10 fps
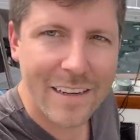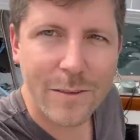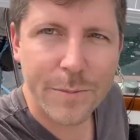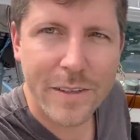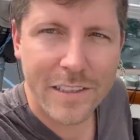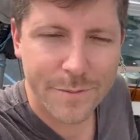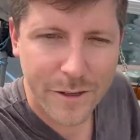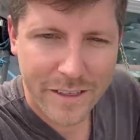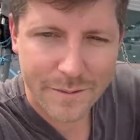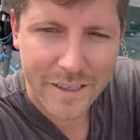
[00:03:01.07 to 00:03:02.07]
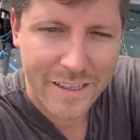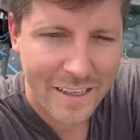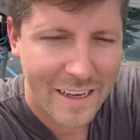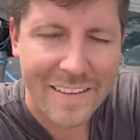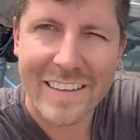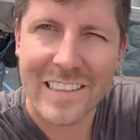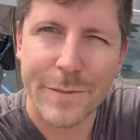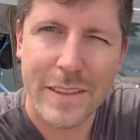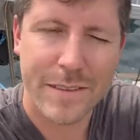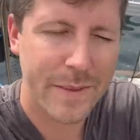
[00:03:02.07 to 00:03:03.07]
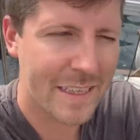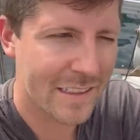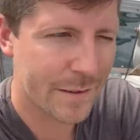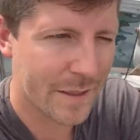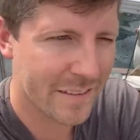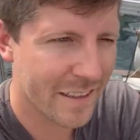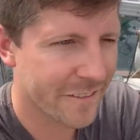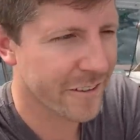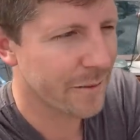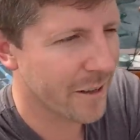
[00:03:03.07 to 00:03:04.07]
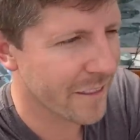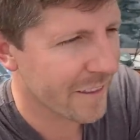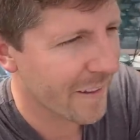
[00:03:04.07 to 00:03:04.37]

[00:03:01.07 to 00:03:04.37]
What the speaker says: it was pretty smoky, but I think it's just because it's been sitting for a month.